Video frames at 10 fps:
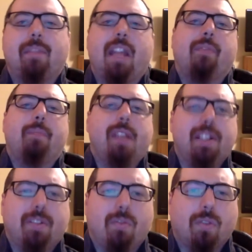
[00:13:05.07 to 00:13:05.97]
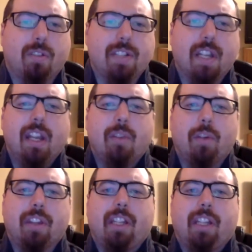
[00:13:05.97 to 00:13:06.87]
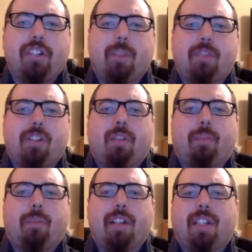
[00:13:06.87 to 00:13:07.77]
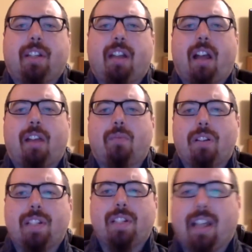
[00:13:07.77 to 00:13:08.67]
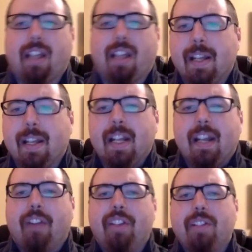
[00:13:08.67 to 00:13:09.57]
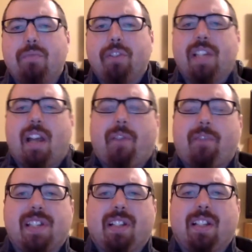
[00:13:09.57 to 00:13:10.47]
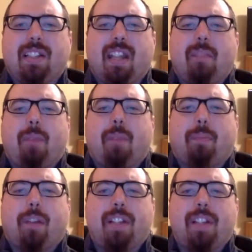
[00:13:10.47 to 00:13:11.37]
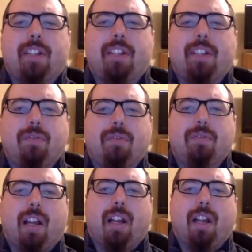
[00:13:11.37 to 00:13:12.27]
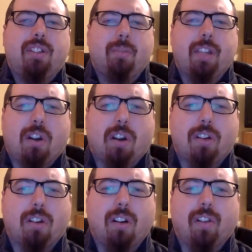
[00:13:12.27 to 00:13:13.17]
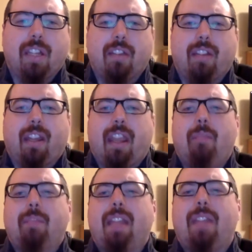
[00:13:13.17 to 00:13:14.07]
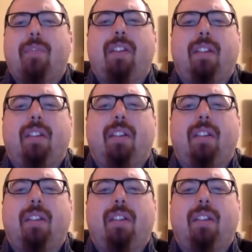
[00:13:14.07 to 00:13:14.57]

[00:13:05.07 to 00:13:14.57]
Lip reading: David peace accords with Egyptian President Anwar Sadat. Now, this was facilitated by President Jimmy Carter. The Camp David